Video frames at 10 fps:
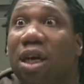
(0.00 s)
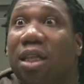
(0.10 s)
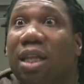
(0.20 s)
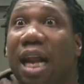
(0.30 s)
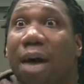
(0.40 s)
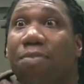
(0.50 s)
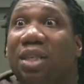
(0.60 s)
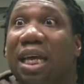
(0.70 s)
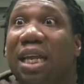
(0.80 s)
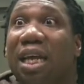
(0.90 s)
that I'm
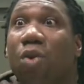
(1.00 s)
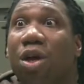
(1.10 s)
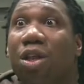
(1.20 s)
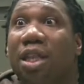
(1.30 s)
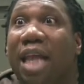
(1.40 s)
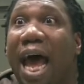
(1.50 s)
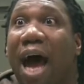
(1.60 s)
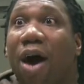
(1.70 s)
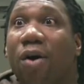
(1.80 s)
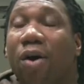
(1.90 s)
dealing with
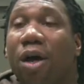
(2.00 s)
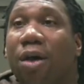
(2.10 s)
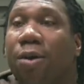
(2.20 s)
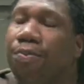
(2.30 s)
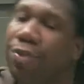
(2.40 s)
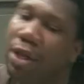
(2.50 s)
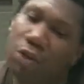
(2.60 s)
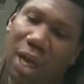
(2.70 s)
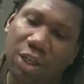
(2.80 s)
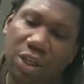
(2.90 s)
now.
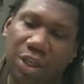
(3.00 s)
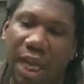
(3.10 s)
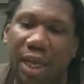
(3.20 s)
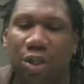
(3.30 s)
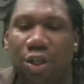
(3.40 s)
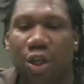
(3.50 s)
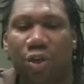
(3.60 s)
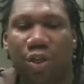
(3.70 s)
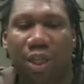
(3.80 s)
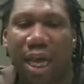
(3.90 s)
So I just say this to you
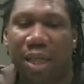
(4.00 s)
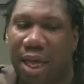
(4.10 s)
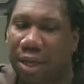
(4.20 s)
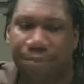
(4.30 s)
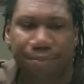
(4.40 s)
to say that